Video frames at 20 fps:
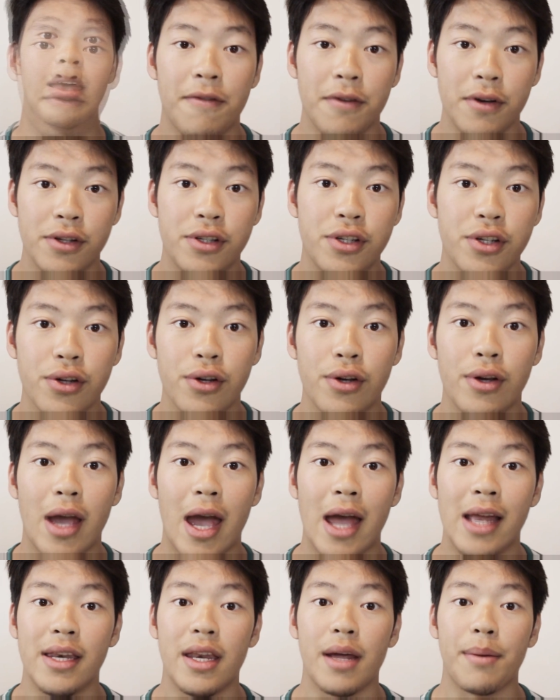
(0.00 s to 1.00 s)
if you do
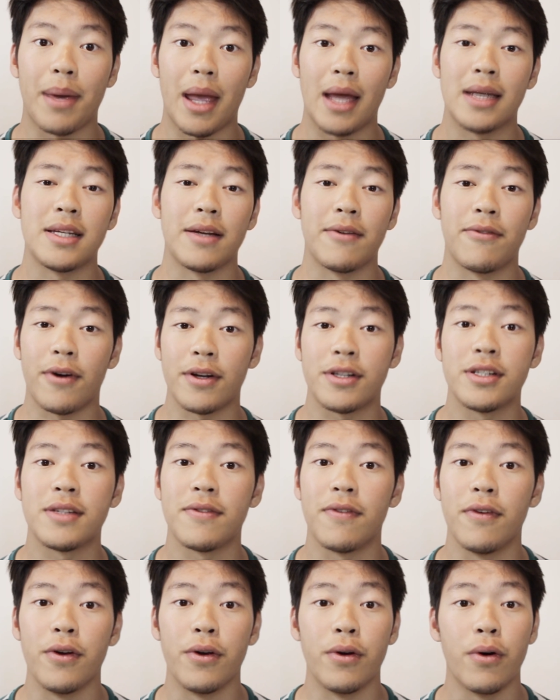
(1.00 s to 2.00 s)
end up getting
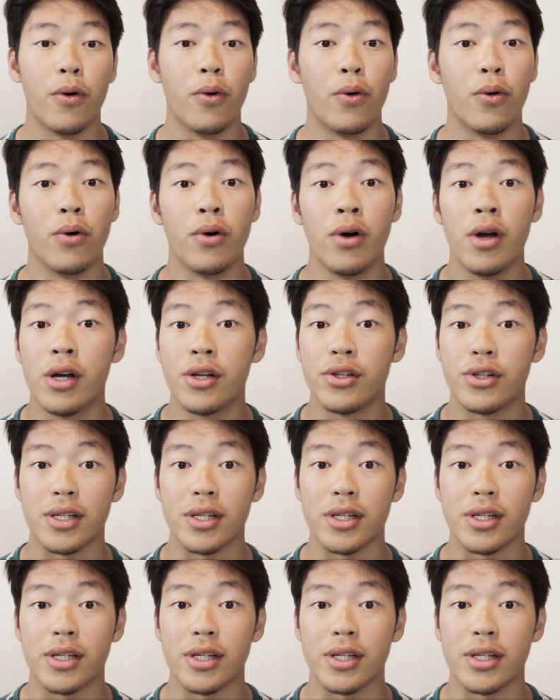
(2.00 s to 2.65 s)
freshers flu or